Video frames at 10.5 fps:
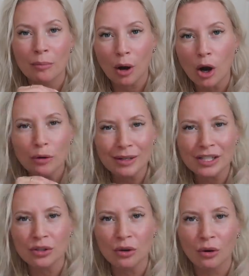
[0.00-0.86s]
But I
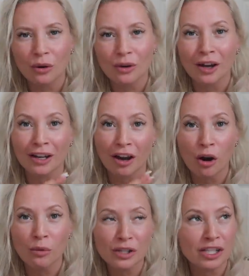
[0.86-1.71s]
always thought, like,
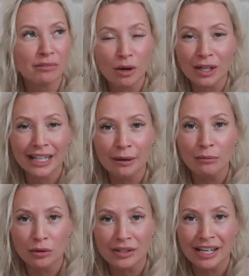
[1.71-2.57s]
I was smuggling in
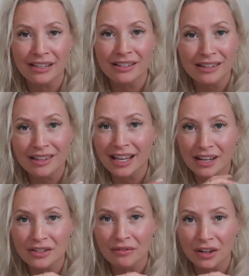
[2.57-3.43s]
Maltesers at the
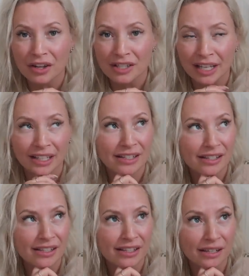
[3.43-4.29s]
age of 13 into
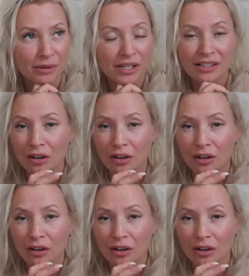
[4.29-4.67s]
the cinemas,